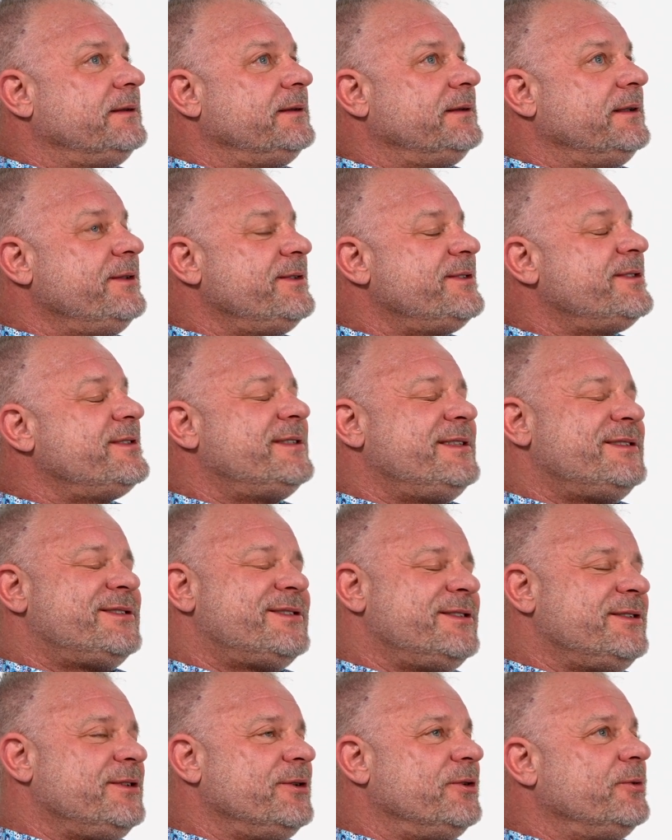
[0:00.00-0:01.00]
this
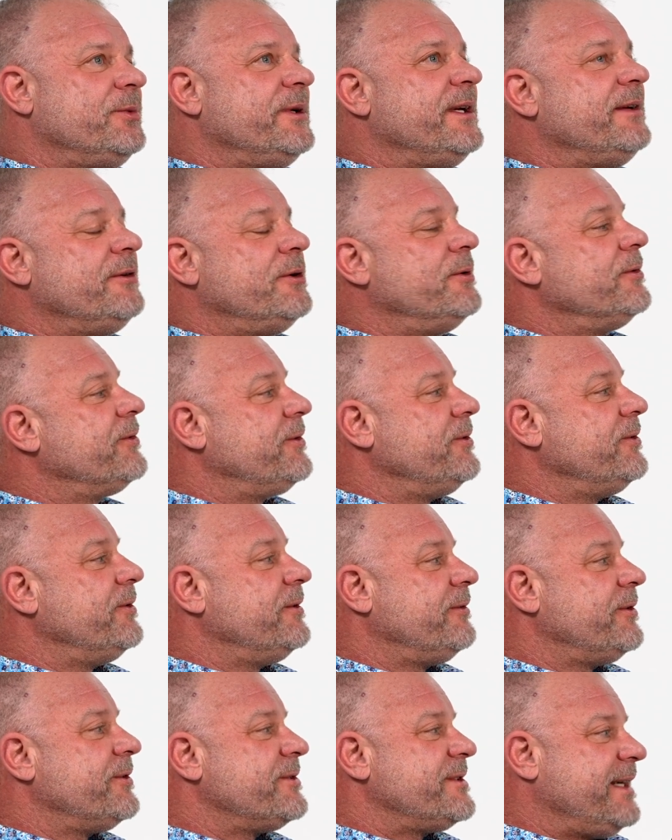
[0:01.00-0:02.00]
is the old way of going through
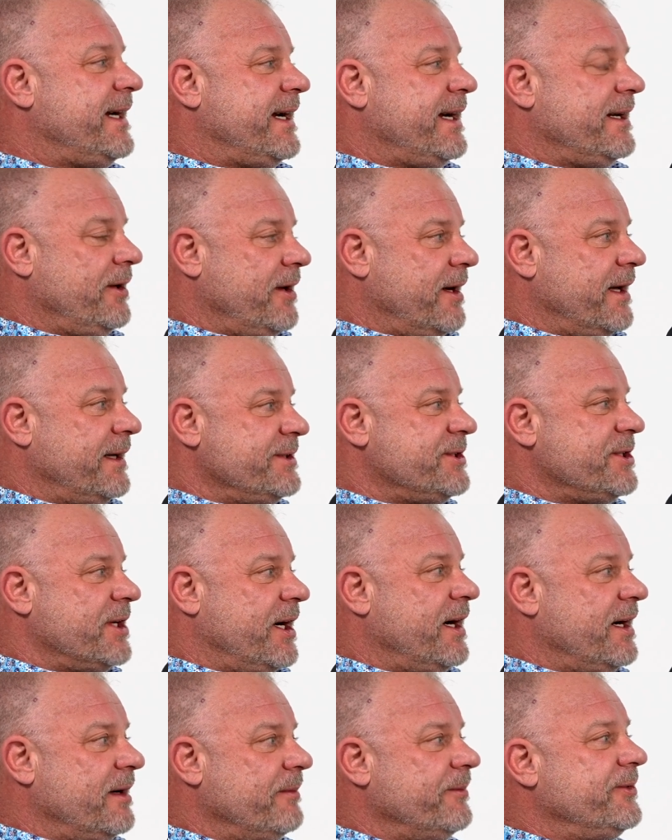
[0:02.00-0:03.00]
university. I had a lot of
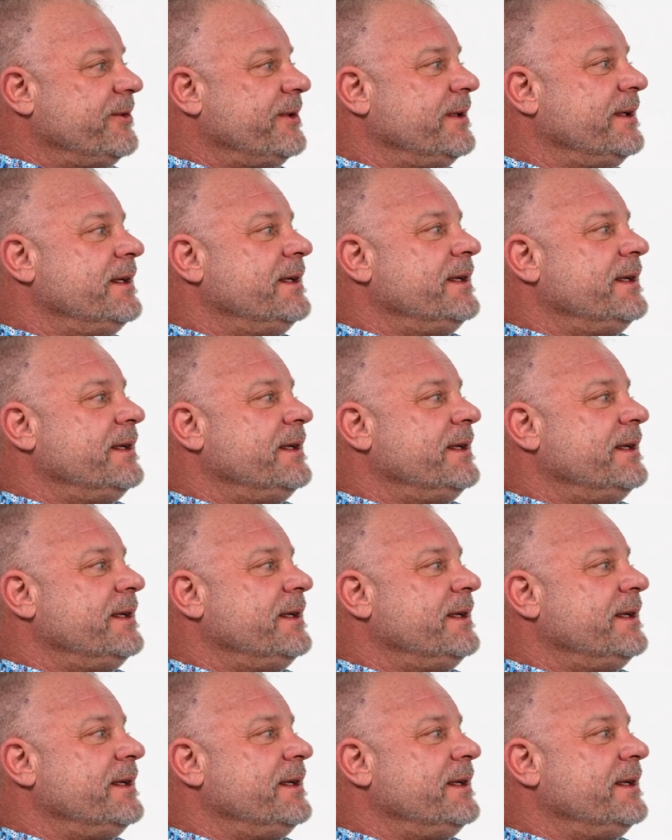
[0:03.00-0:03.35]
jobs.